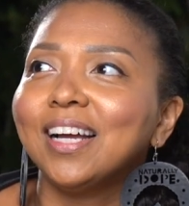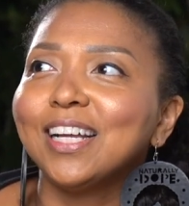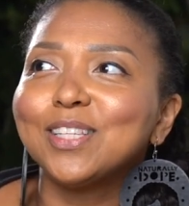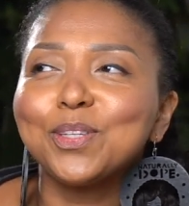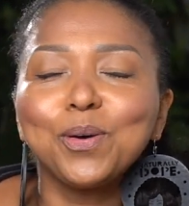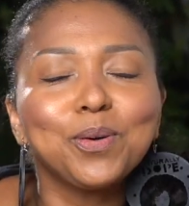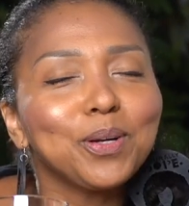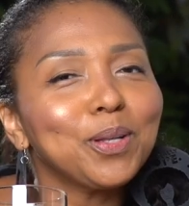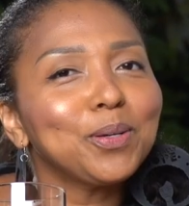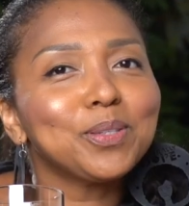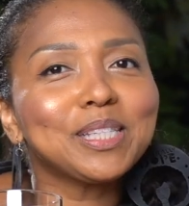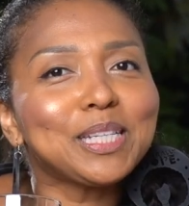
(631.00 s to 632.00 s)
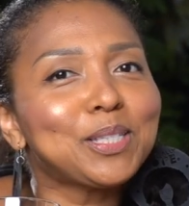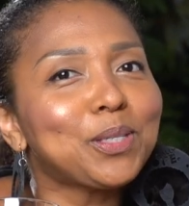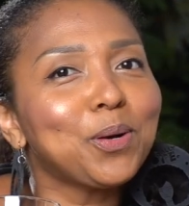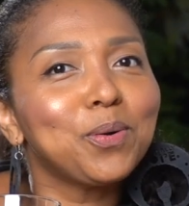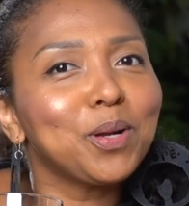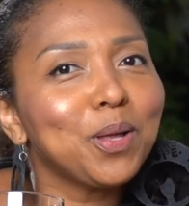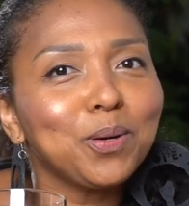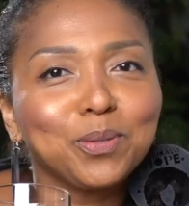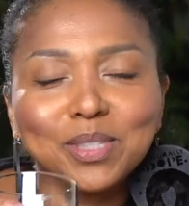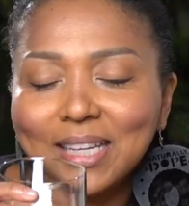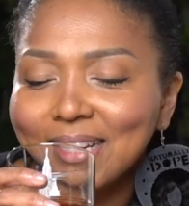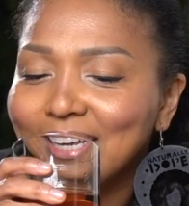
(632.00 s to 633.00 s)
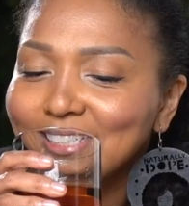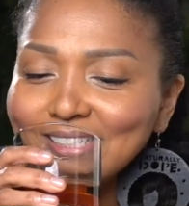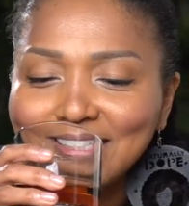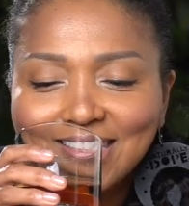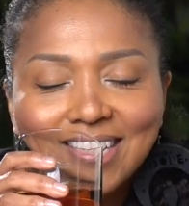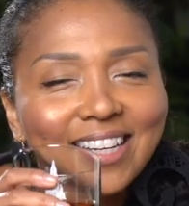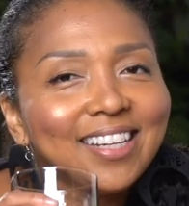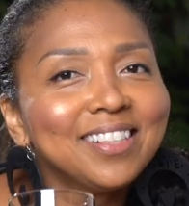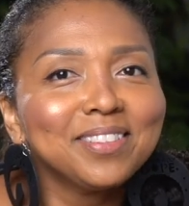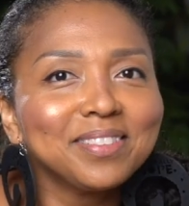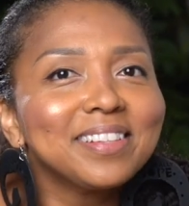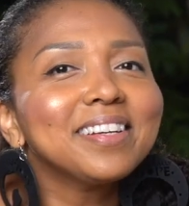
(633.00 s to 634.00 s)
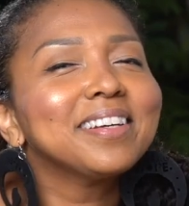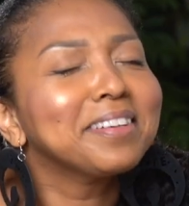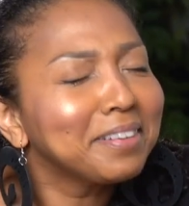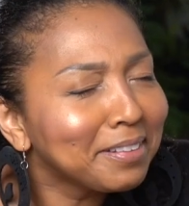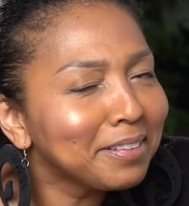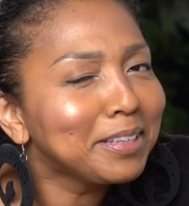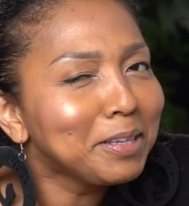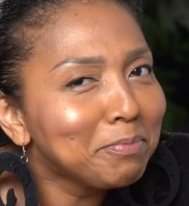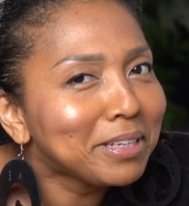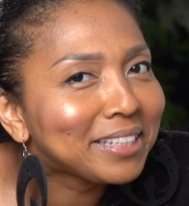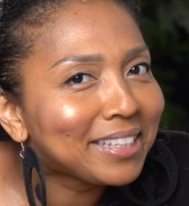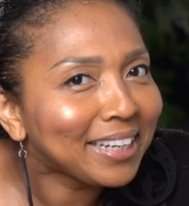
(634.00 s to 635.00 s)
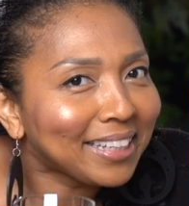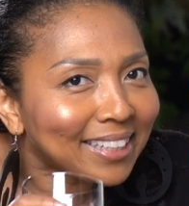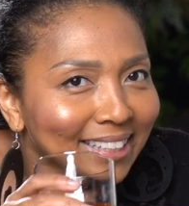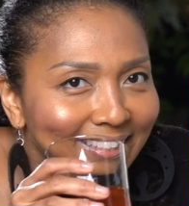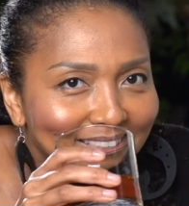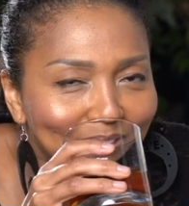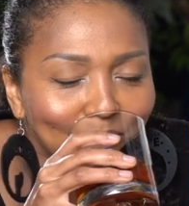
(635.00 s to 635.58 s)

it's so close, and give me a second.